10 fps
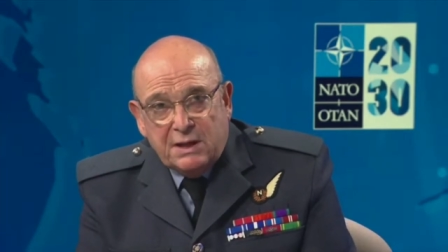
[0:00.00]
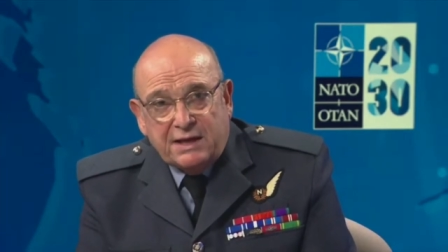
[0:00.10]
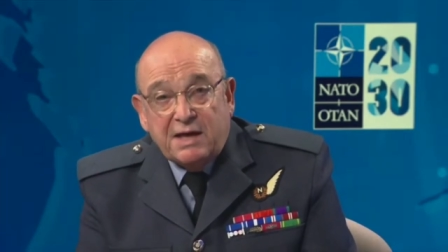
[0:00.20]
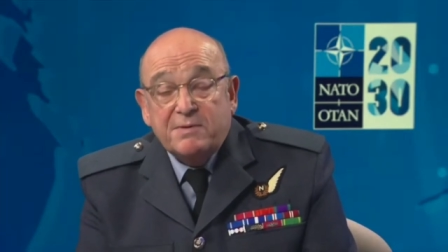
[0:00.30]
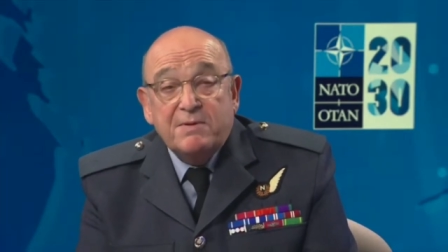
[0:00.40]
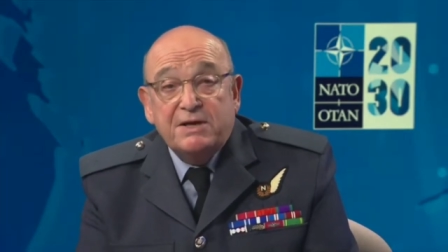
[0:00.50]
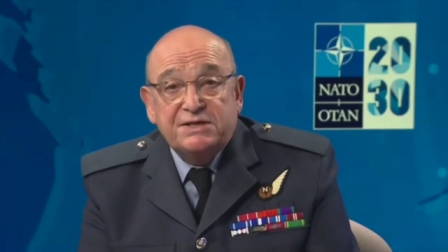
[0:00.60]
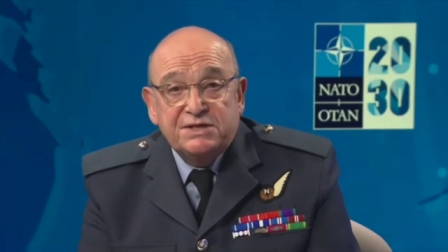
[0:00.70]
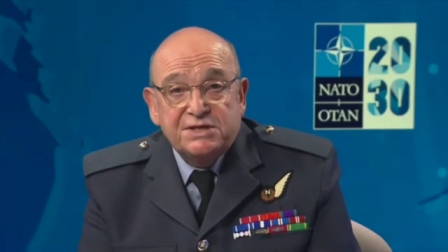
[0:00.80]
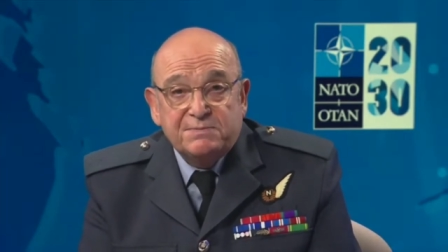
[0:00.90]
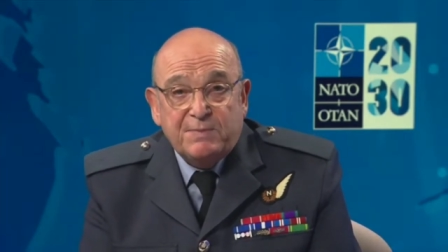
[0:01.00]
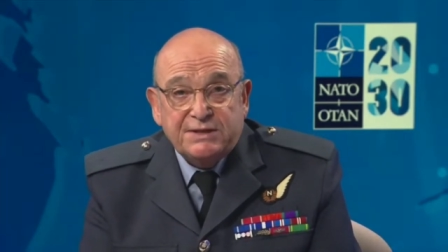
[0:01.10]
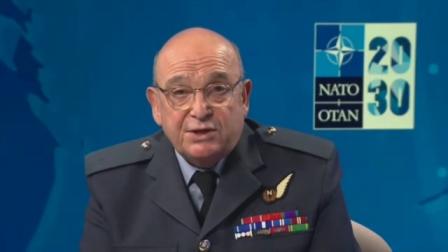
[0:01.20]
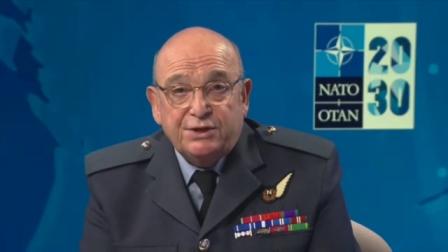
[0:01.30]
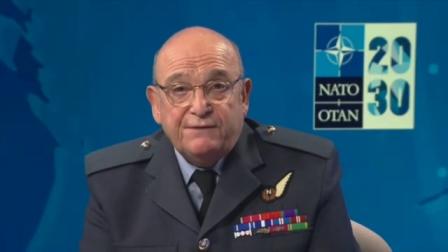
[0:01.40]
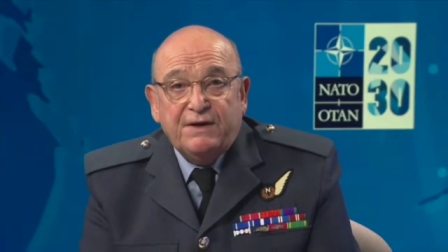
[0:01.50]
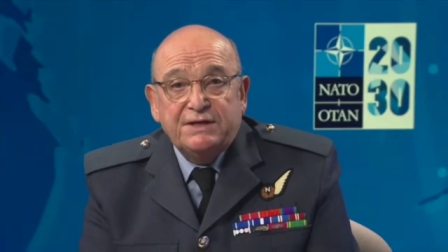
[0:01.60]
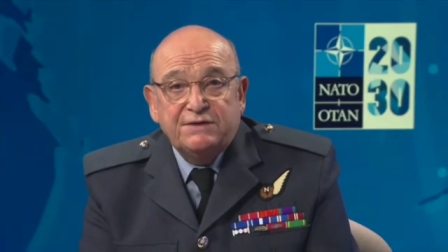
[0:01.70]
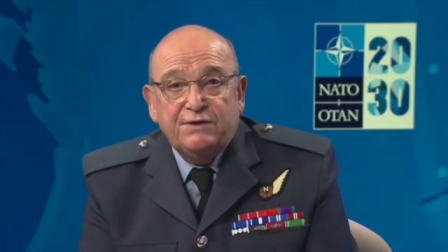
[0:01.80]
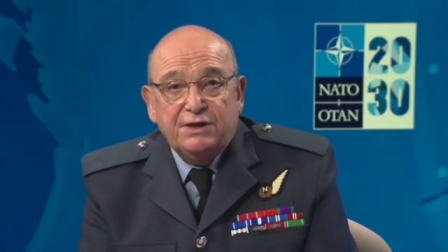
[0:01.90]
our capabilities in space are
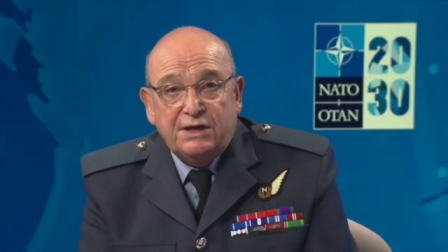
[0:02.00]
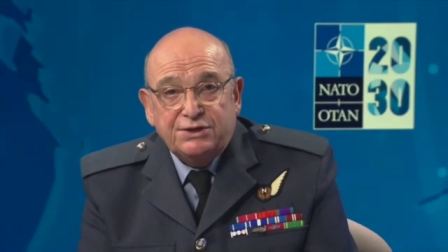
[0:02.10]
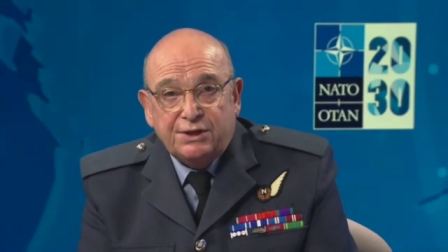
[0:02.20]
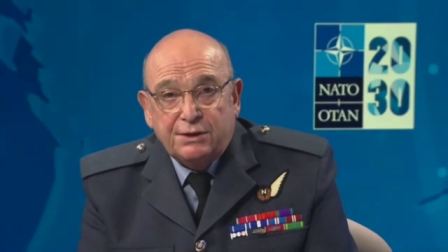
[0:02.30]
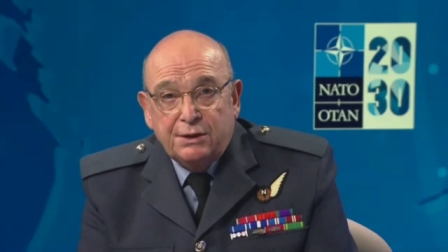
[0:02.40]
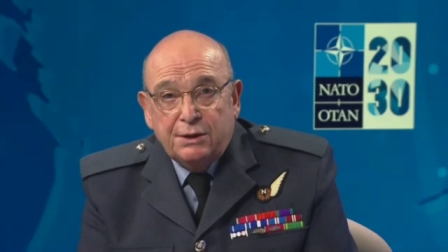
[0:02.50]
defensive in nature.